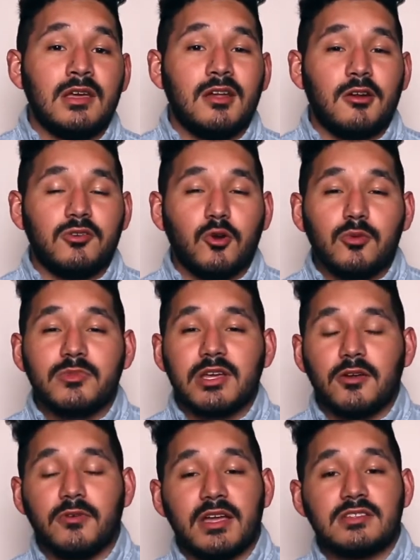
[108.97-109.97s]
and are normally
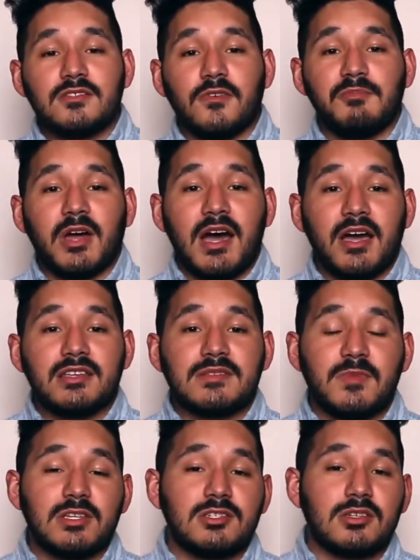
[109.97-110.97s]
arranged from the
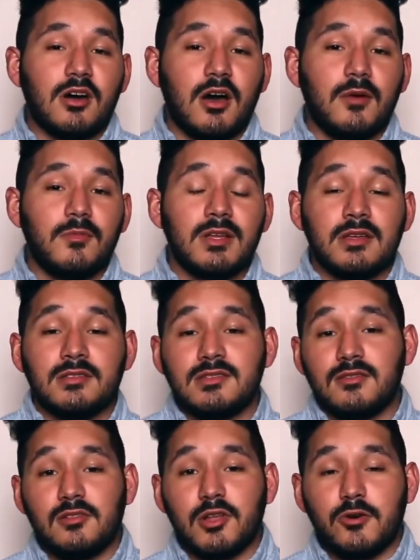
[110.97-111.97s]
highest pitch tom to
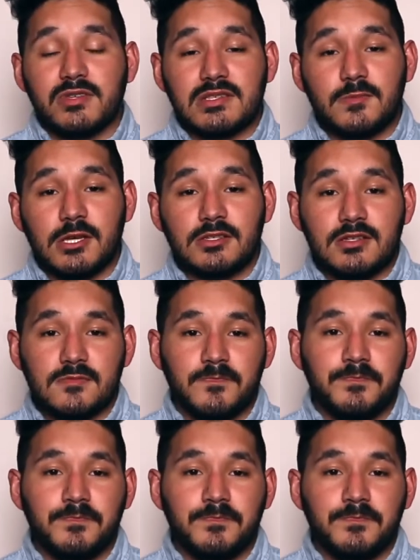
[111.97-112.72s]
the lowest pitch.